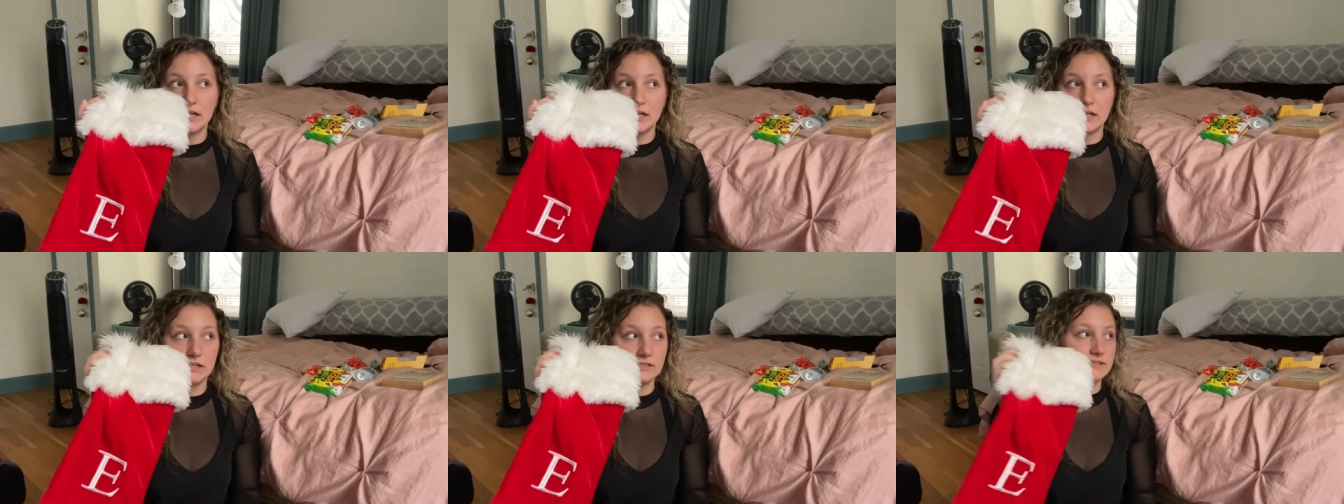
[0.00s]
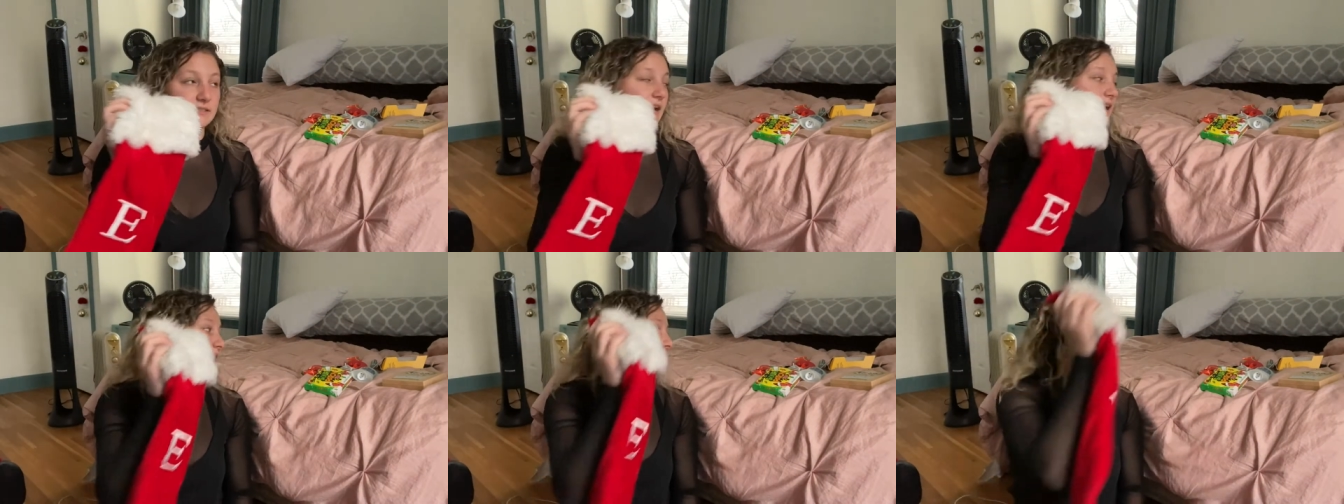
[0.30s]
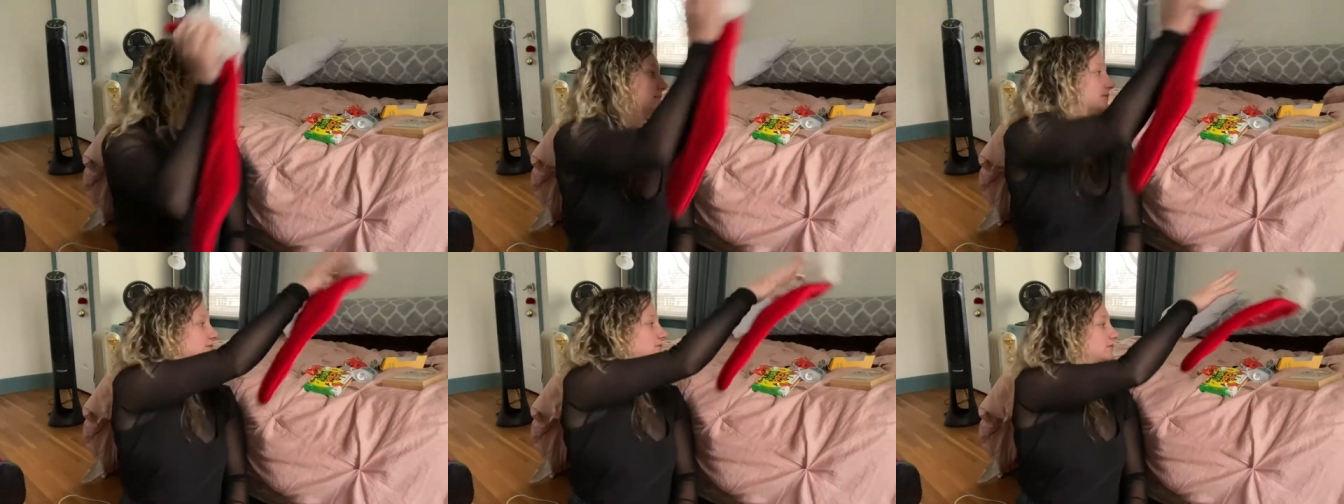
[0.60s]
stocking.
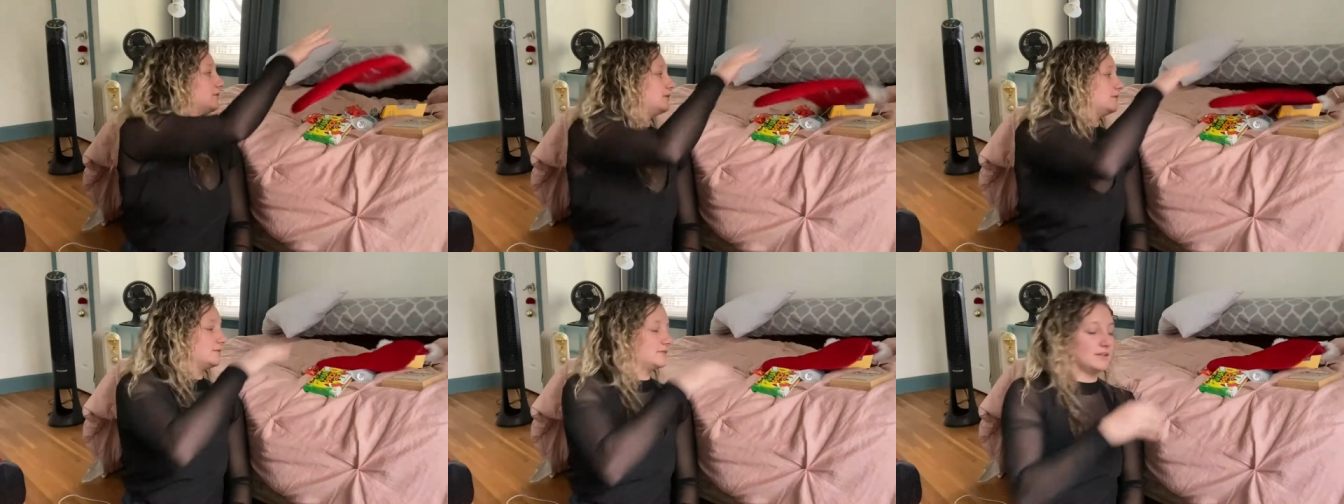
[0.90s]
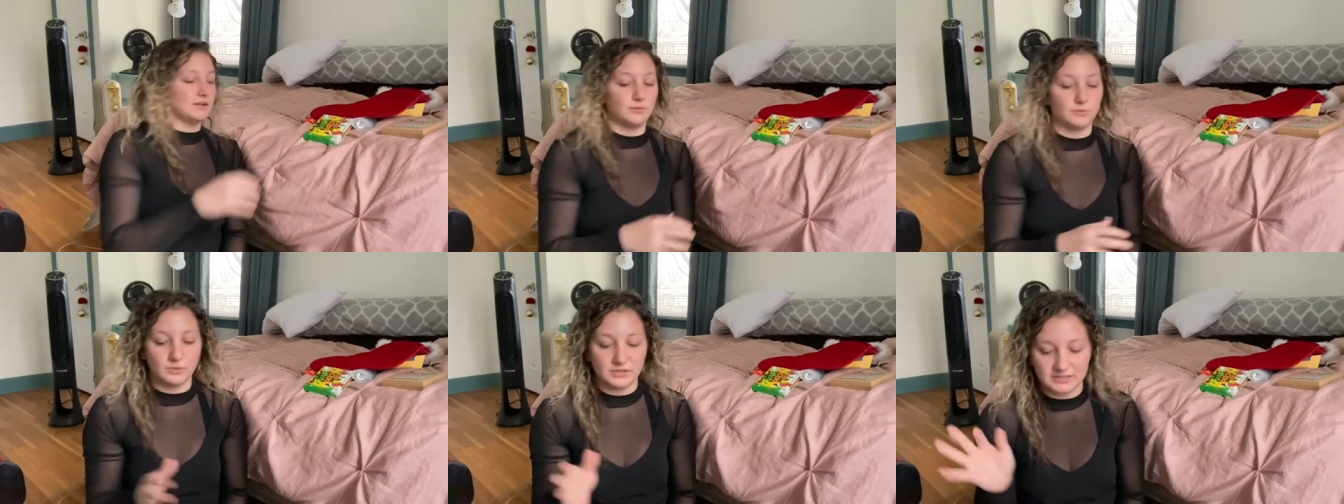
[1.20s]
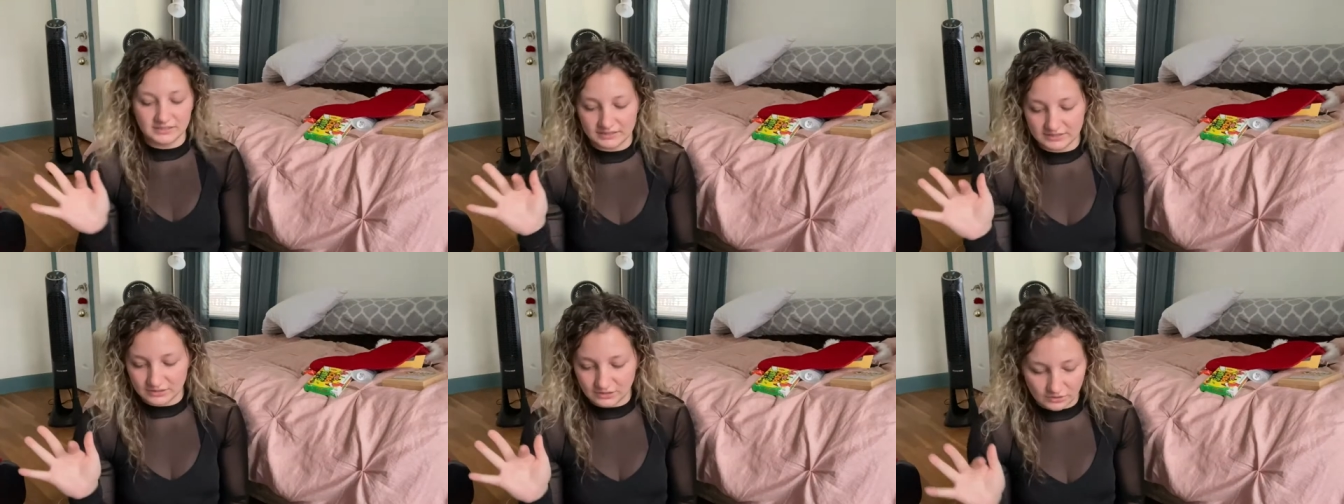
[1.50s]
I was like, what is
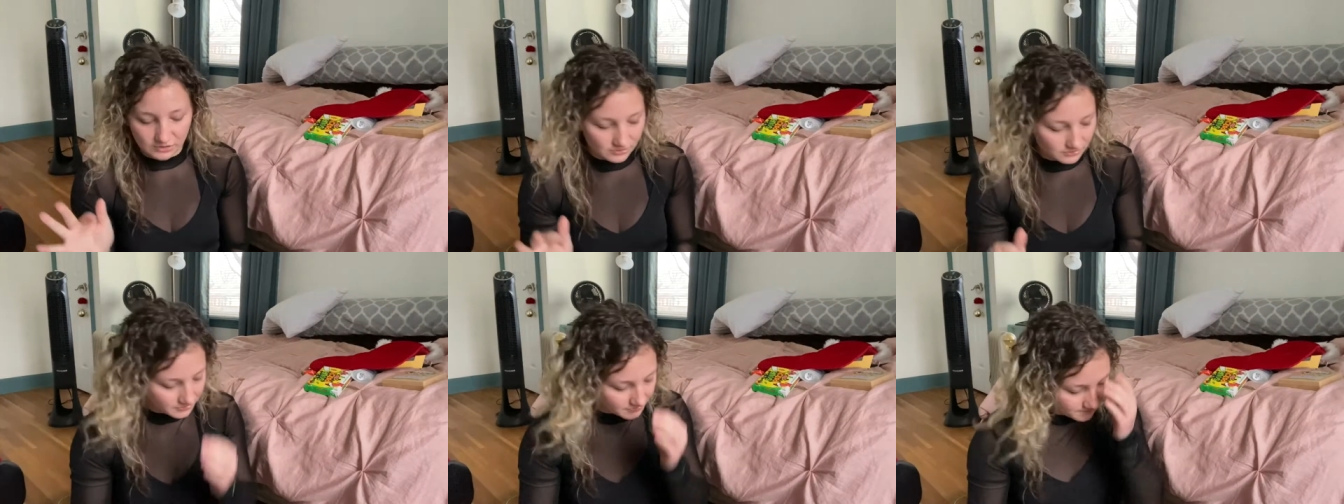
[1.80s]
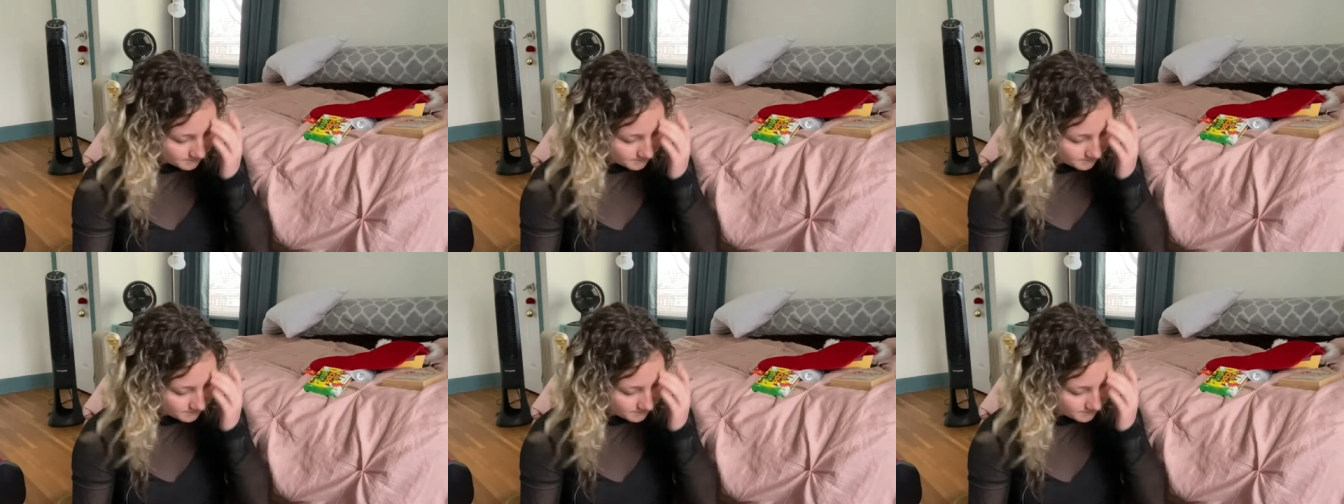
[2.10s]
this called?